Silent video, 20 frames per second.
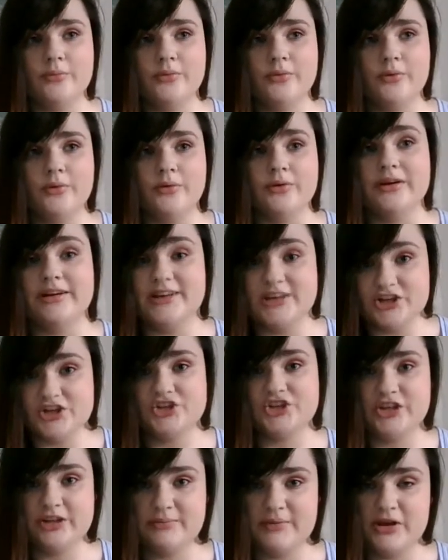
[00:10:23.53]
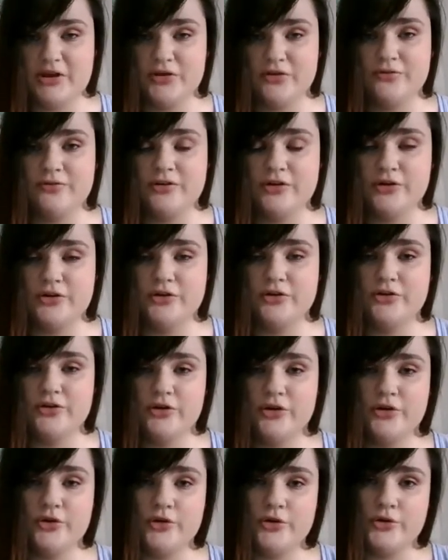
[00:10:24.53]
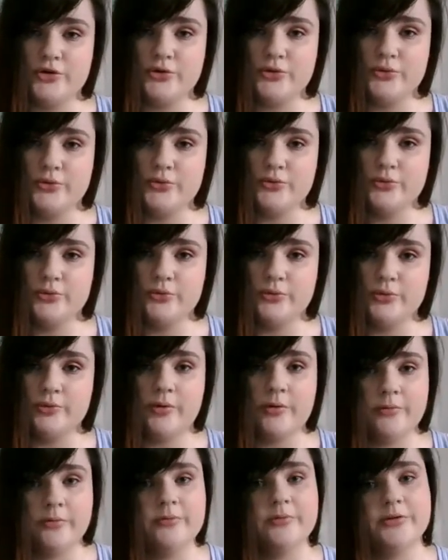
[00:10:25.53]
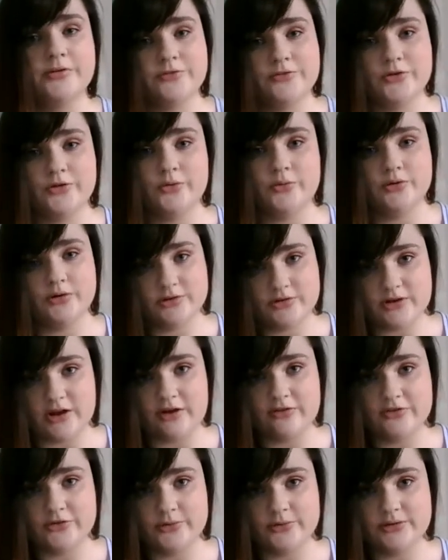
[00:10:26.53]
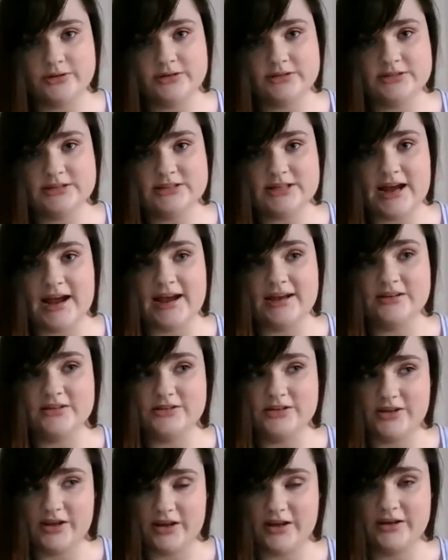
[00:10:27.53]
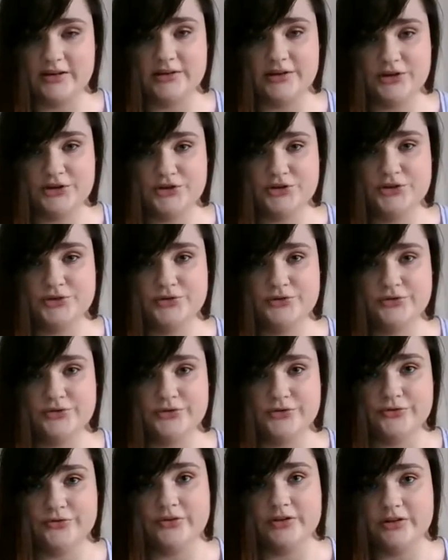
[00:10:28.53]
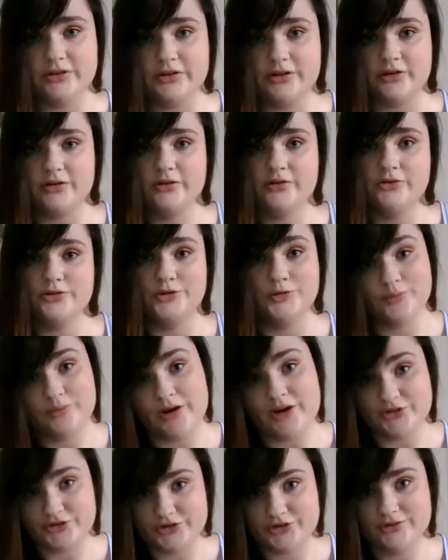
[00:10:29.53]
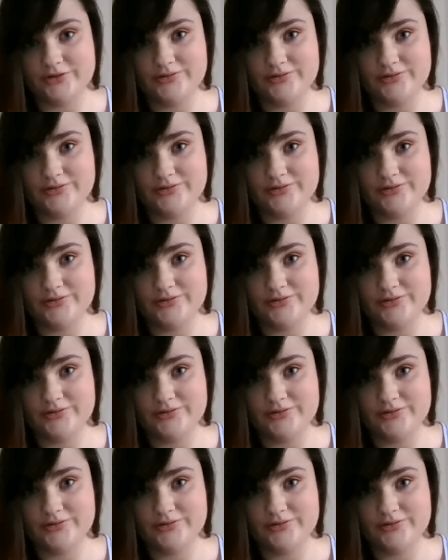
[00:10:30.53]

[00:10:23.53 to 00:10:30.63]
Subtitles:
or initially make you feel good, you will probably feel worse afterwards, and they can lead you to feeling depression.